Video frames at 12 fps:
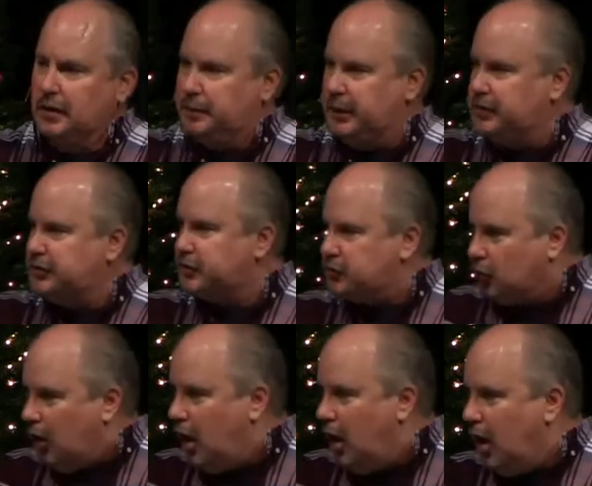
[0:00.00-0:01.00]
Be
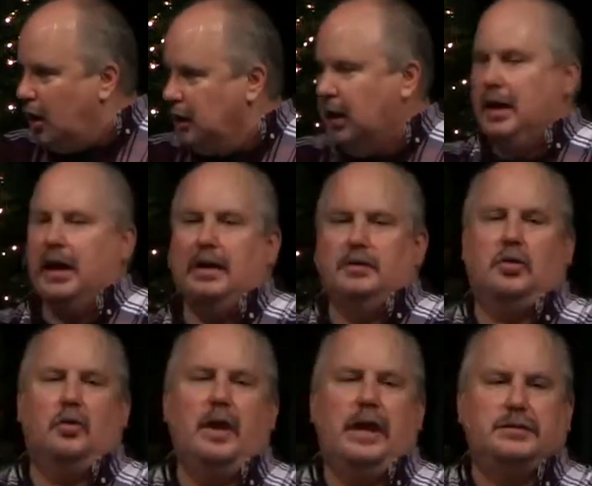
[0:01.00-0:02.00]
strong and
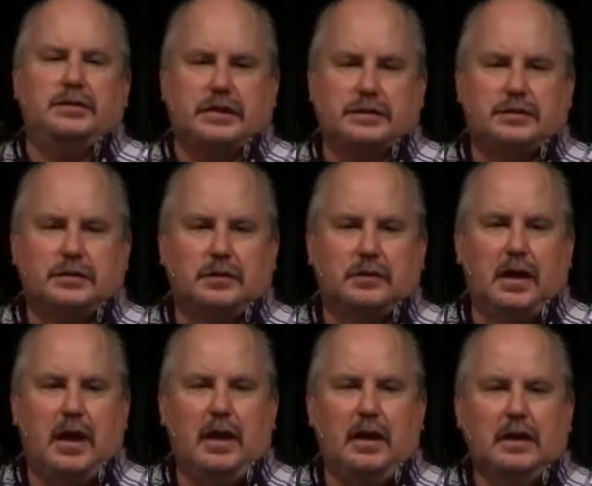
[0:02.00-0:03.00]
courageous,
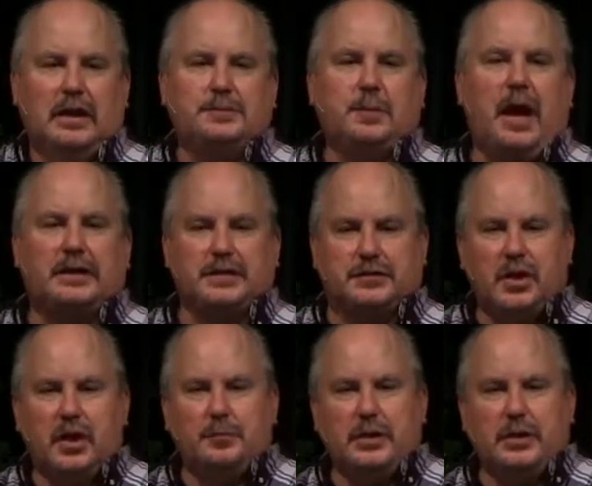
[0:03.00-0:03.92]
okay? Let's practice.